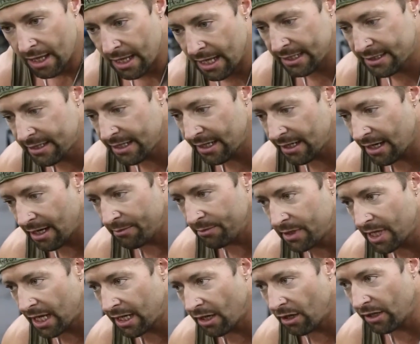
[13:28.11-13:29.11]
That's it, I'm
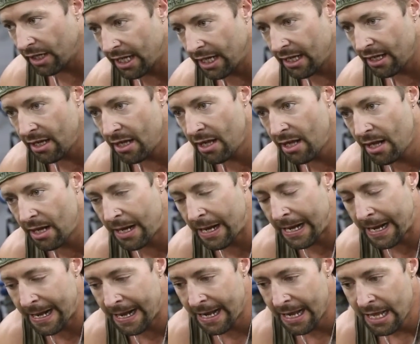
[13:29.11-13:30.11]
done on there.
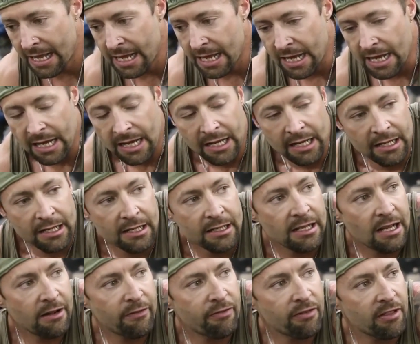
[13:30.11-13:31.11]

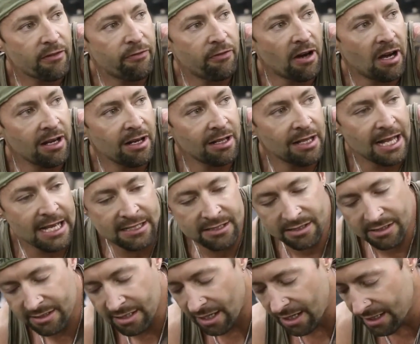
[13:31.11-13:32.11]
Now for the final
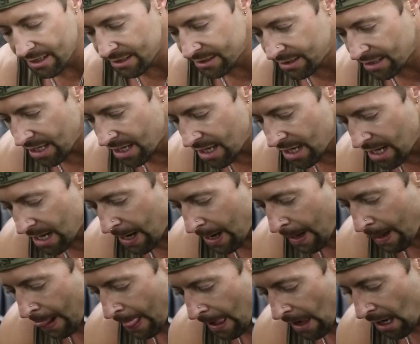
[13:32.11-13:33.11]
exercise,
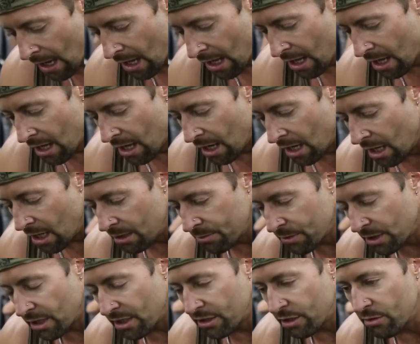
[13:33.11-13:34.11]
I'm
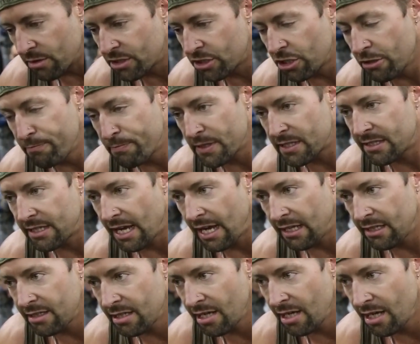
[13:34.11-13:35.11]
gonna do a superset.